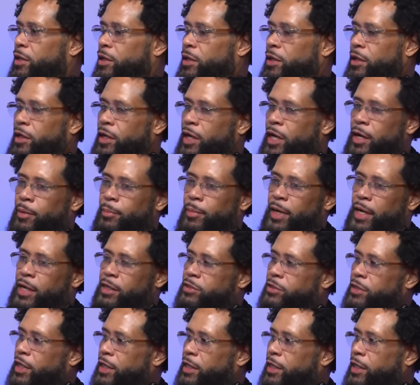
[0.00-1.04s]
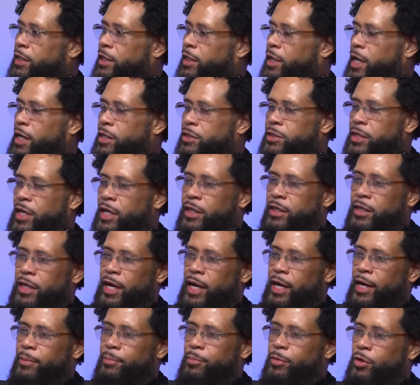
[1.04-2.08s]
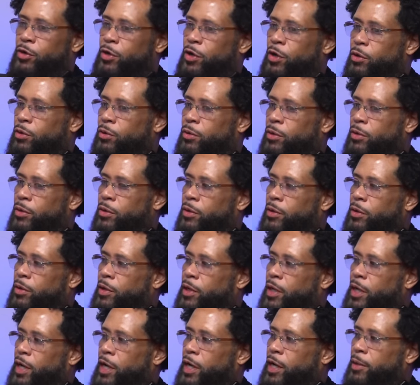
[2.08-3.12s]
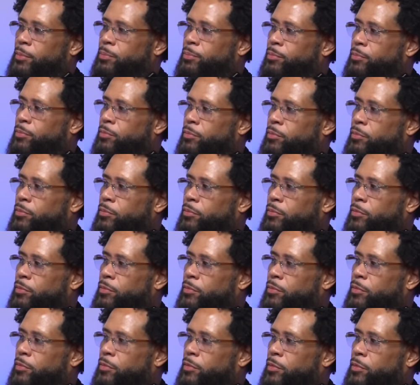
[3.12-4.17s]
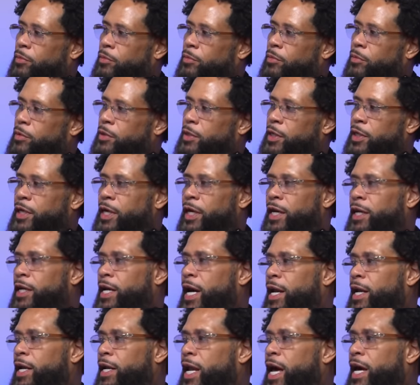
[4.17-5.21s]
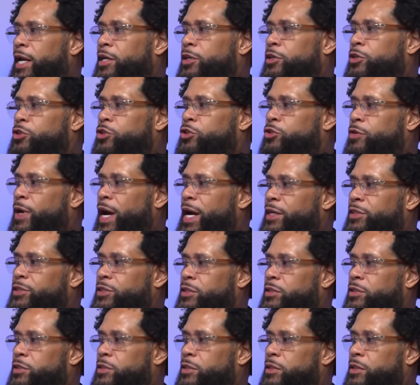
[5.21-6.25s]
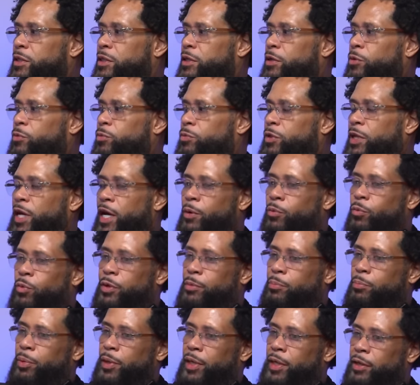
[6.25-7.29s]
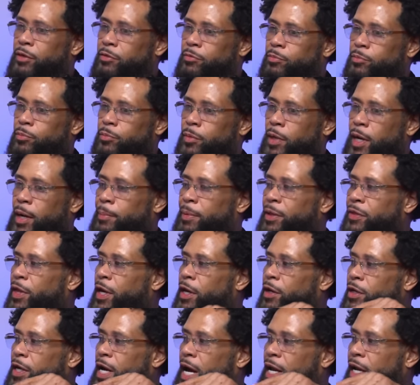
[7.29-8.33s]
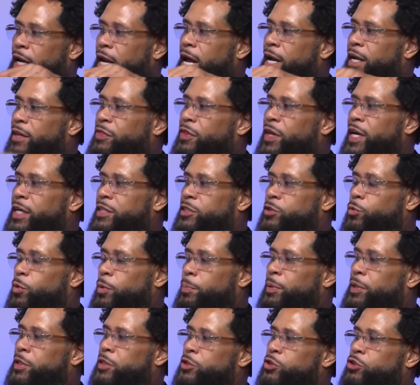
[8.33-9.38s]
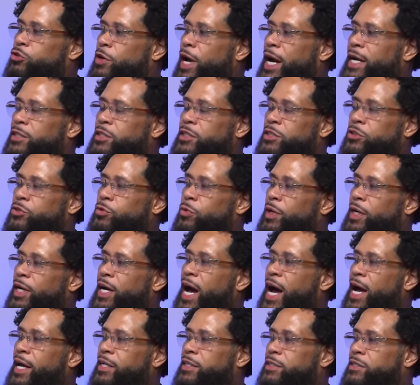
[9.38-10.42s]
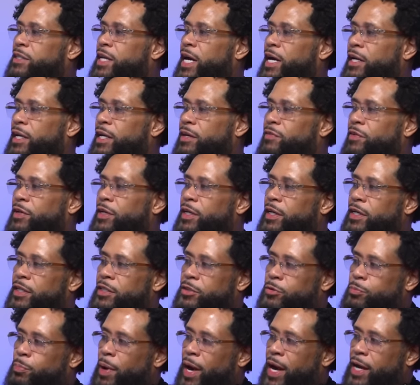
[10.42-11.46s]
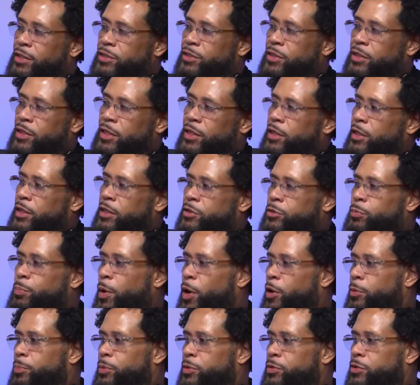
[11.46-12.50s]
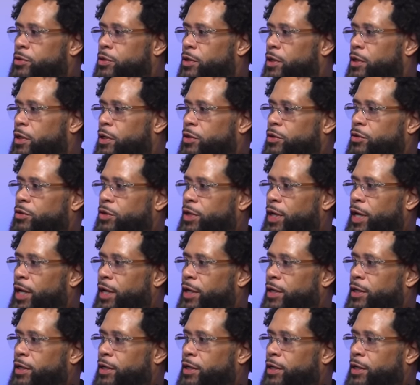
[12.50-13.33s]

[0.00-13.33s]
him and I say I say, damn, you know, um, the kid got a lot of distractions that would be. I mean, they got a lot of things that would be distraction to a guy that's not living in his passion and his purpose. You mm. dig?